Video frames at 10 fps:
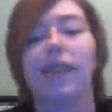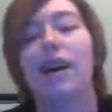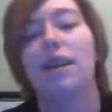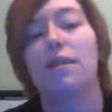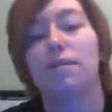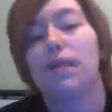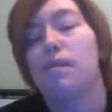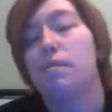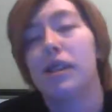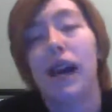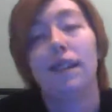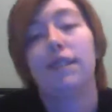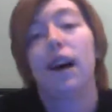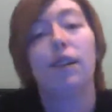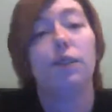
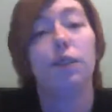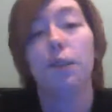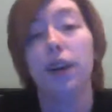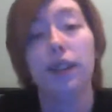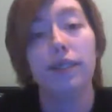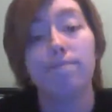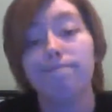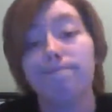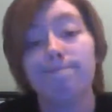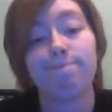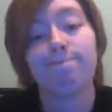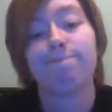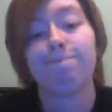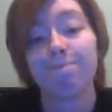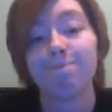I'll do it.
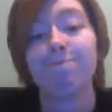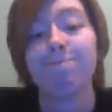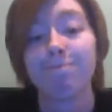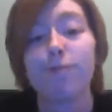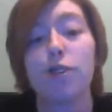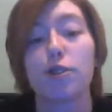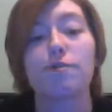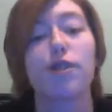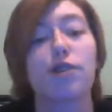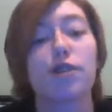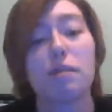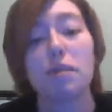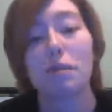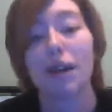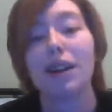Just get
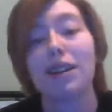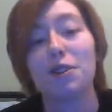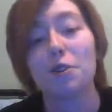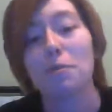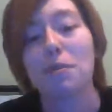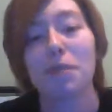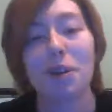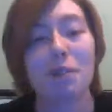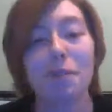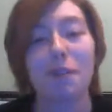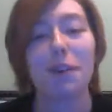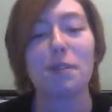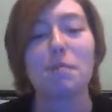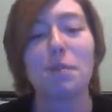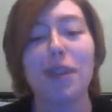me a rocket and shoot me up there. I'll run
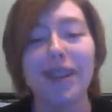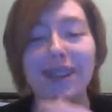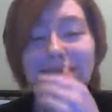around the moon.